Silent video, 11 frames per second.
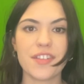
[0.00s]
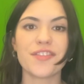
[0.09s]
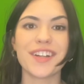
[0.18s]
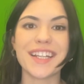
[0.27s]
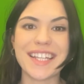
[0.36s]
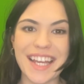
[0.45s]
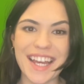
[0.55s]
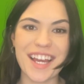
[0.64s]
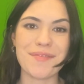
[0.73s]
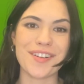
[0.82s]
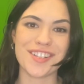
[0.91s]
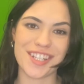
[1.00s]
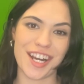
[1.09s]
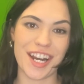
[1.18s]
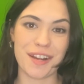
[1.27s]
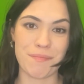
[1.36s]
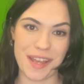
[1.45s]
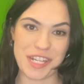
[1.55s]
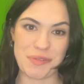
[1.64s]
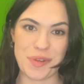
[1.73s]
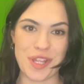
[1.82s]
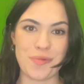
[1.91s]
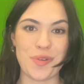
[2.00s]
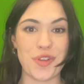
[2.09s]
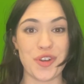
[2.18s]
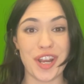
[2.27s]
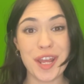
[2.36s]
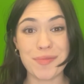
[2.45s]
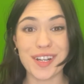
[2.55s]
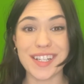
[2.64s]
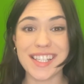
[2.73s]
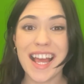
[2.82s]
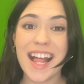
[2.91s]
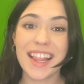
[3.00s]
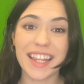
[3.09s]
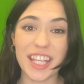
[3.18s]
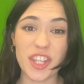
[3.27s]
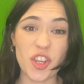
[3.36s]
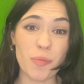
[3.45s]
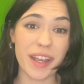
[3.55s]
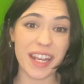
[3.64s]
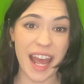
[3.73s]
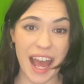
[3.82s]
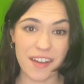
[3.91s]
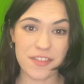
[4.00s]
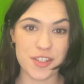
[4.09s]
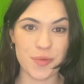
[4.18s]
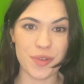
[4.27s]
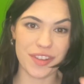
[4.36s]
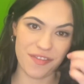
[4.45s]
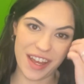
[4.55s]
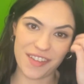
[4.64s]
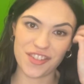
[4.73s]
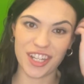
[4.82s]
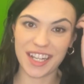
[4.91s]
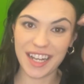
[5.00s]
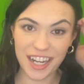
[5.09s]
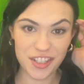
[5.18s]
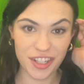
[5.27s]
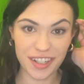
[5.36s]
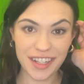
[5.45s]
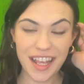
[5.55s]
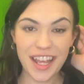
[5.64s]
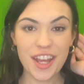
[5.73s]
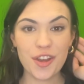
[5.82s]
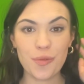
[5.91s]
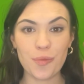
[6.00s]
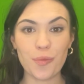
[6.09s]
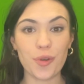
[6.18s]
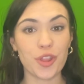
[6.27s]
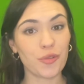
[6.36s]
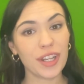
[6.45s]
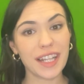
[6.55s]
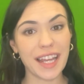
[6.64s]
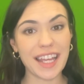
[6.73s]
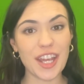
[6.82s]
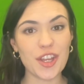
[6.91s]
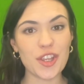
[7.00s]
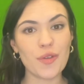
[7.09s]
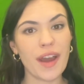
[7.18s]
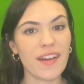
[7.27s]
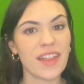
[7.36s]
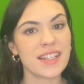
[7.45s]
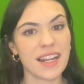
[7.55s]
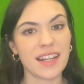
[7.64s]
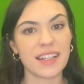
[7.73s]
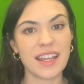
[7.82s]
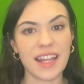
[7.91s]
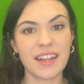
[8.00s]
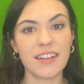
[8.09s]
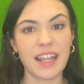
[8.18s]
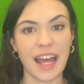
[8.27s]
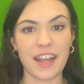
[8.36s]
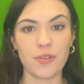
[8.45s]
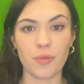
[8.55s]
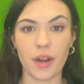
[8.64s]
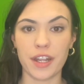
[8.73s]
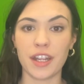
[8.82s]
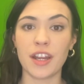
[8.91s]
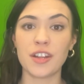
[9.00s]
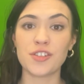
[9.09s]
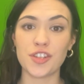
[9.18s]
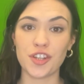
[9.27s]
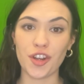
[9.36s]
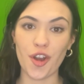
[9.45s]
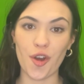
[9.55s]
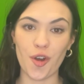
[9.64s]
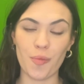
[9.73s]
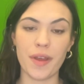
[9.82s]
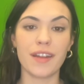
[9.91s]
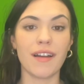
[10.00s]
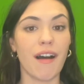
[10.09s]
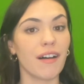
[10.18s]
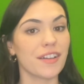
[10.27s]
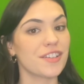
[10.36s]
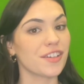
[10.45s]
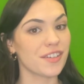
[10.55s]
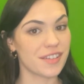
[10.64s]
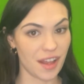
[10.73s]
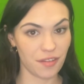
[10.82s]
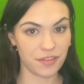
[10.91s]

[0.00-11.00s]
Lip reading: Forget about sharing bandwidth with your neighbors like you might have to with a 5G connection. With Greenlight, you have that dedicated line running to your home and all to yourself.